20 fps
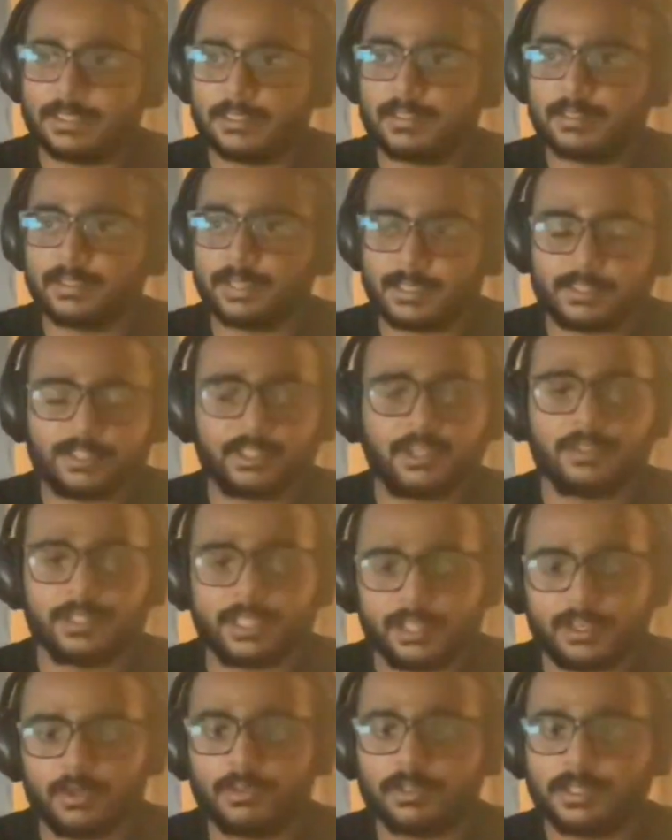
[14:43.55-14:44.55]
and that's how
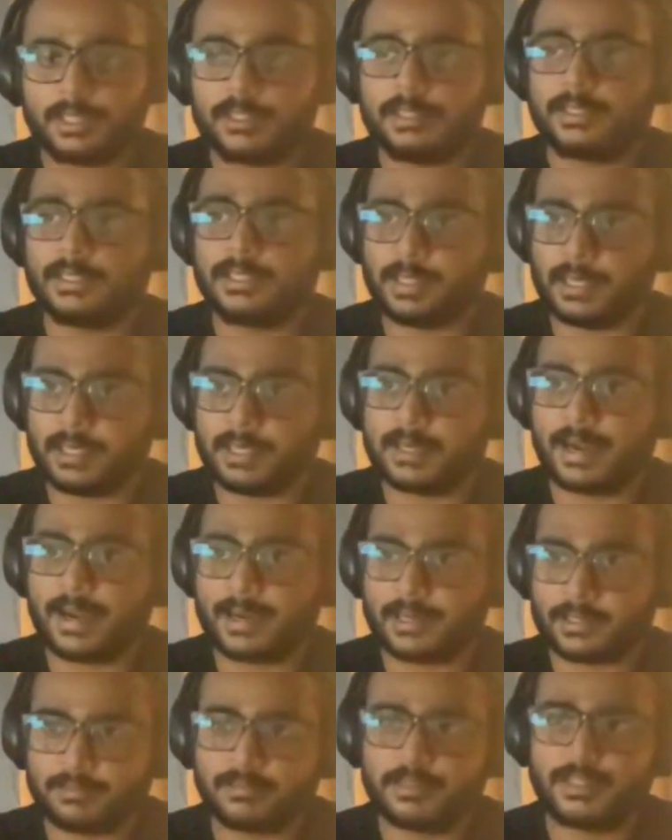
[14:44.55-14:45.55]
they know that they are
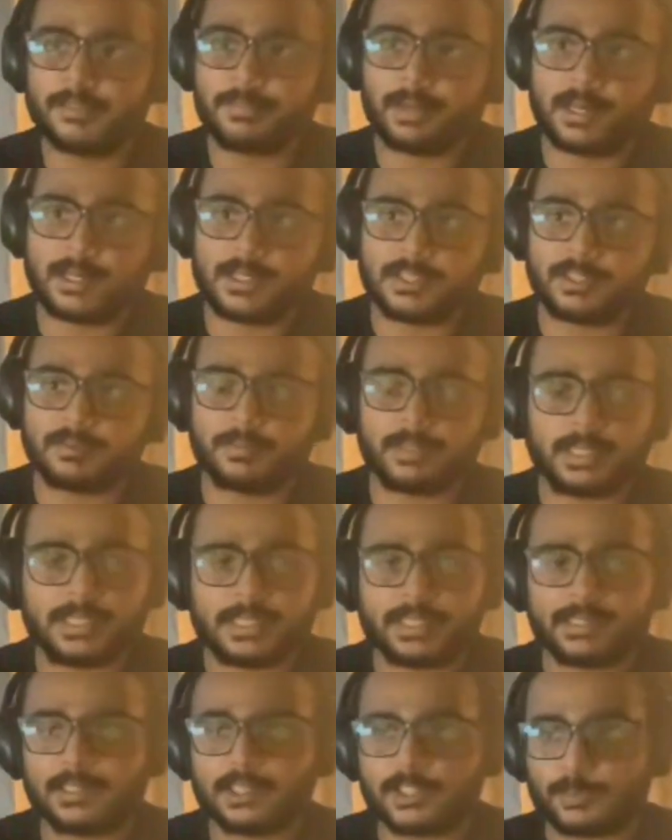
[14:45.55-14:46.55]
actively
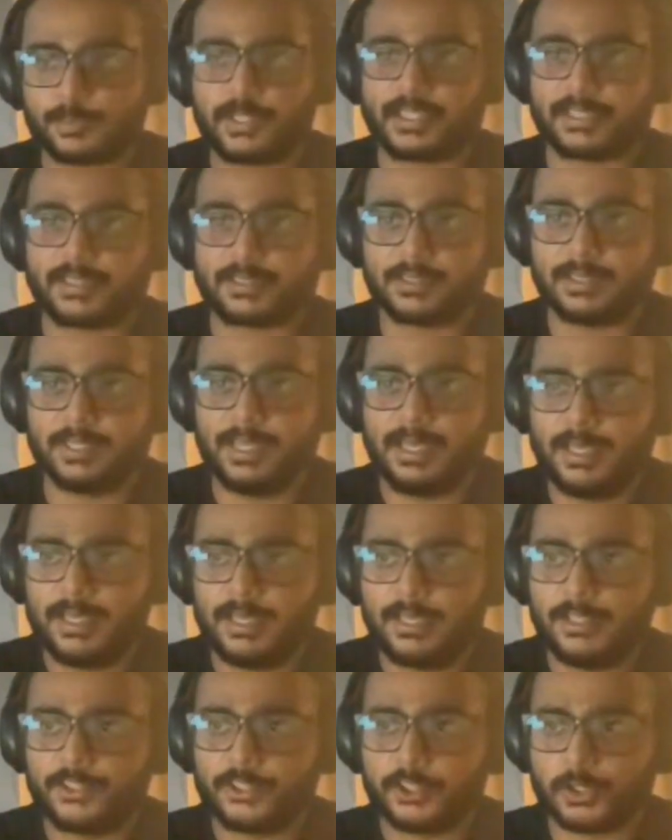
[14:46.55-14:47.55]
participating in the space.
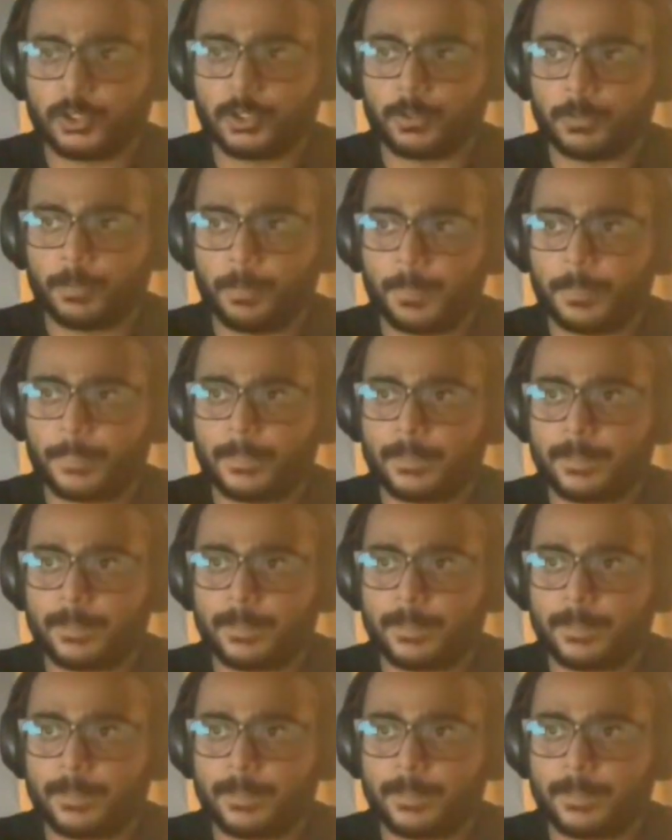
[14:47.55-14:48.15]
So